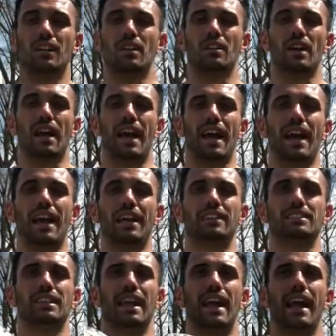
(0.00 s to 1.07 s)

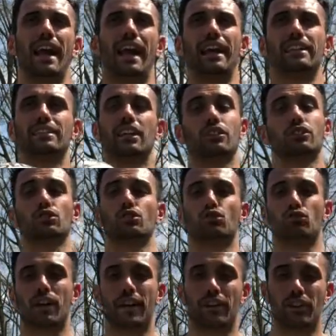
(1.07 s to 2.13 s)
as a soccer
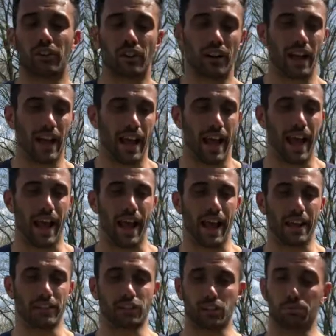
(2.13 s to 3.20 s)
trainer
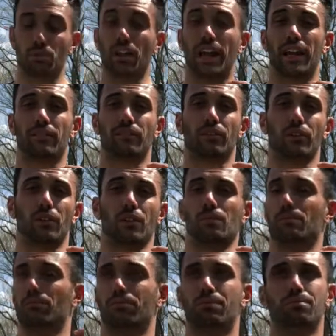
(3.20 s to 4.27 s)
and just playing for
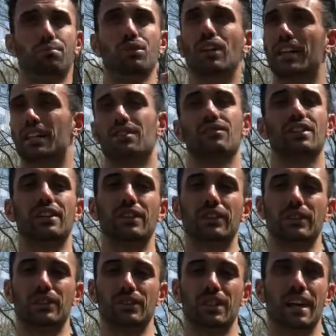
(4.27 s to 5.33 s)
plenty of
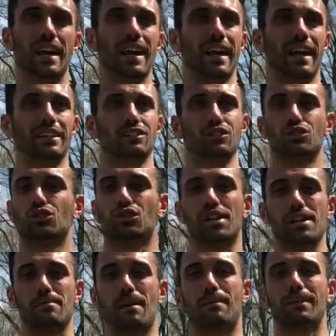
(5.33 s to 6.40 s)
years and just
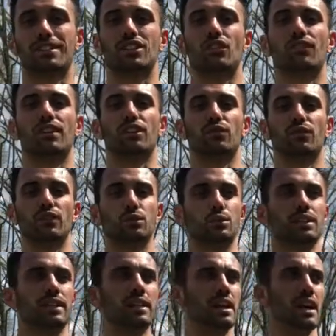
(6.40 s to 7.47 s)
training by myself
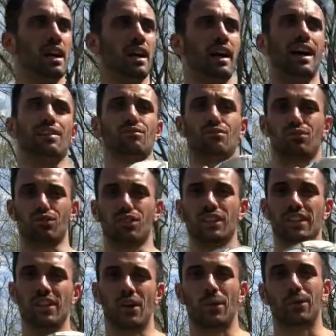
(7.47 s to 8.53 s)
individually, I've really
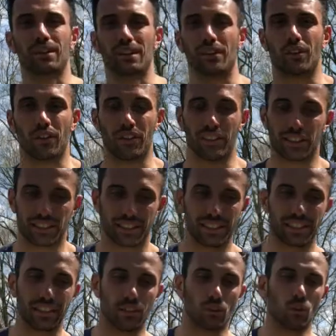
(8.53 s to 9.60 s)
honed in on this
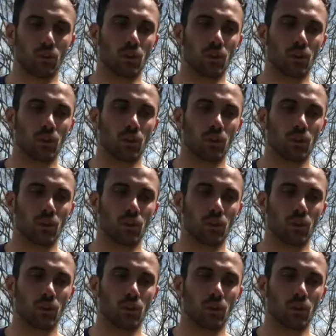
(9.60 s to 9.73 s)
skill.